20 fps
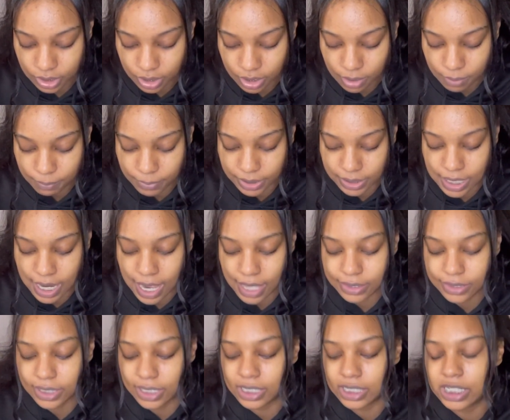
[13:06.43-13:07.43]
But yeah,
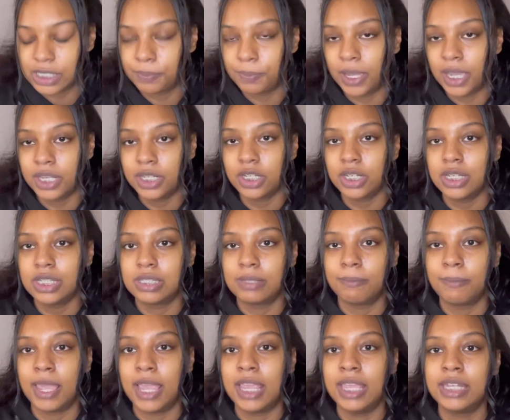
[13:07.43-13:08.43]
the expander is
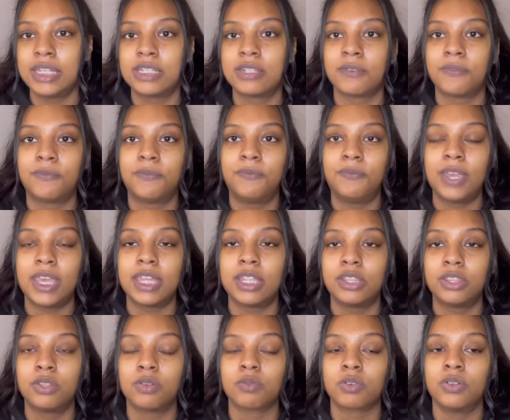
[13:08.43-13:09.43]
made to
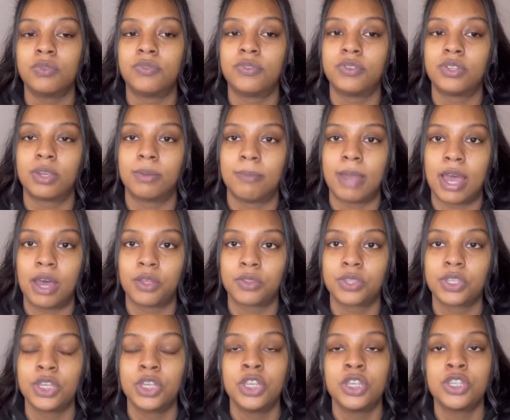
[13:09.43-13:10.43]
fit the roof of your mouth.
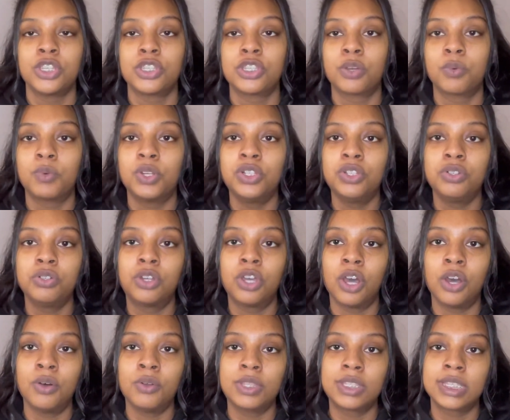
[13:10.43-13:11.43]
So when you
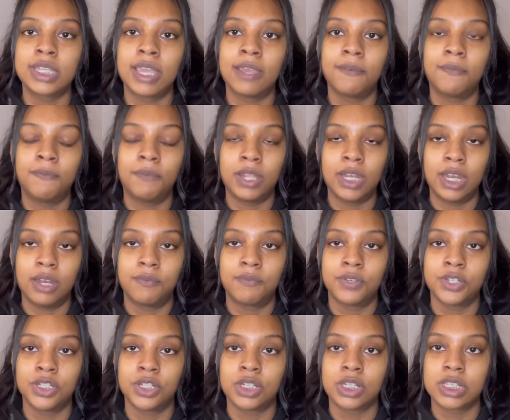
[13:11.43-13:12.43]
go to get fitted
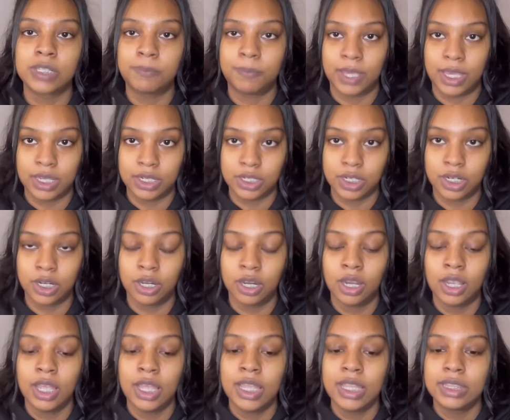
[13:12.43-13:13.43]
for your expander,
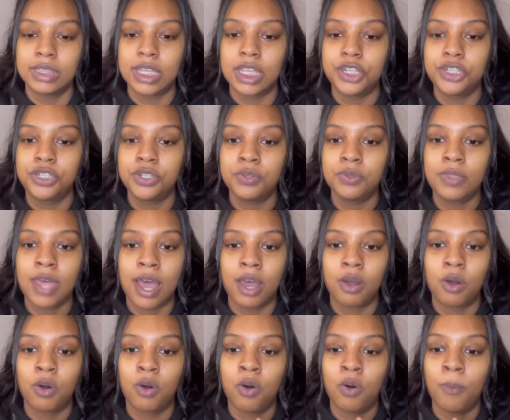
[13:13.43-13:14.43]
they do that
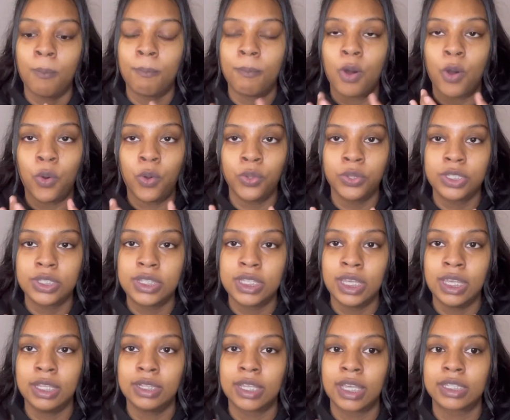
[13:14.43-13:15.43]
whole mold
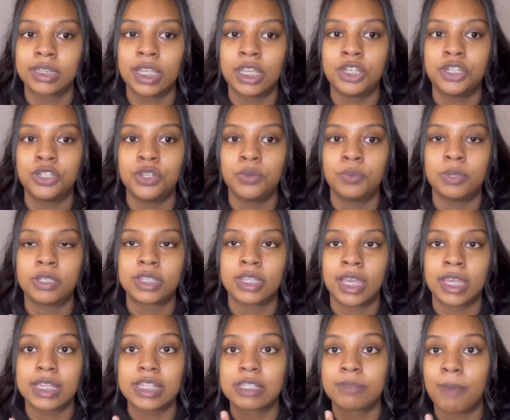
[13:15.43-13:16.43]
thing like they do with
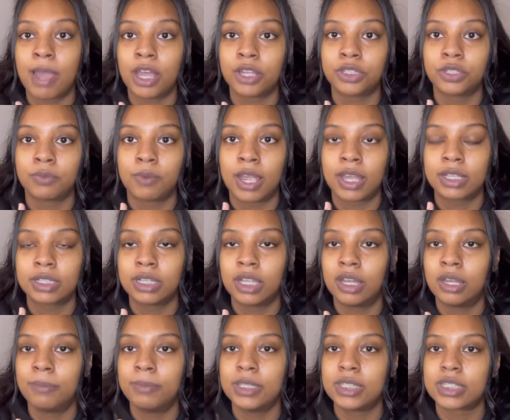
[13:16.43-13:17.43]
like Smile Direct
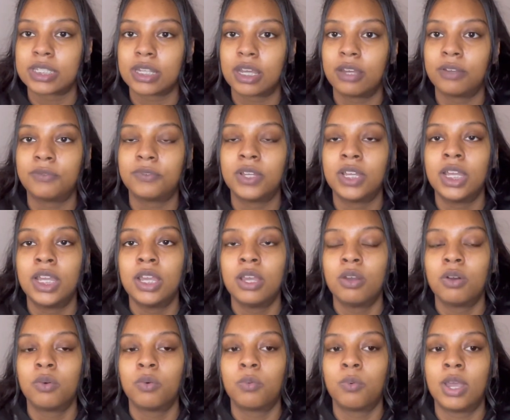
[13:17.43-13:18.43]
Club and stuff,
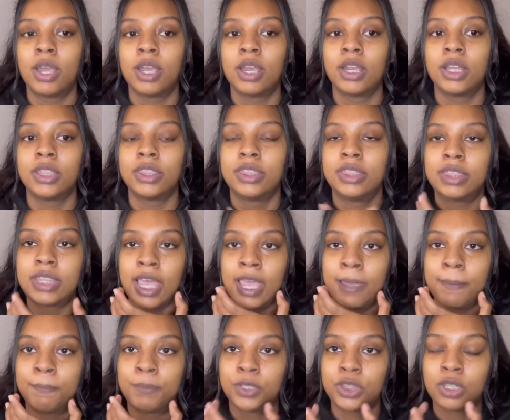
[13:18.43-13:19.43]
where
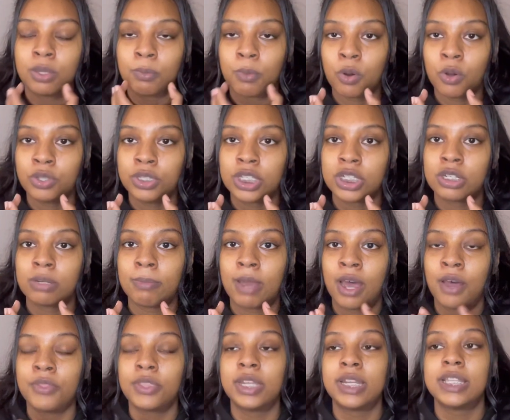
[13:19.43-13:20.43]
they put the mold in your
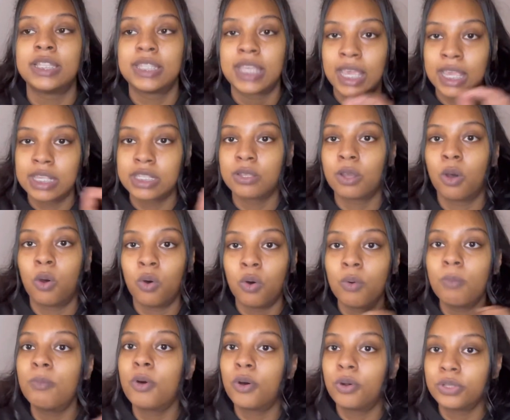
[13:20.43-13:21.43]
mouth and it takes a
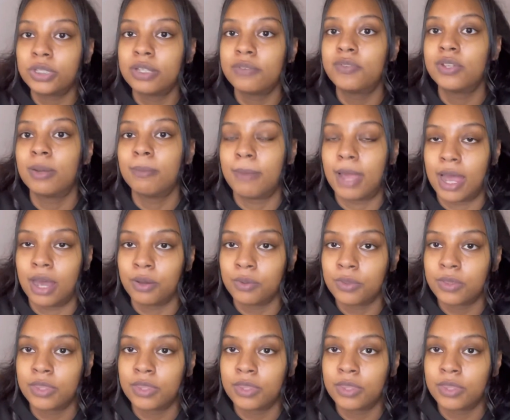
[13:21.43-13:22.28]
whole mold of your mouth.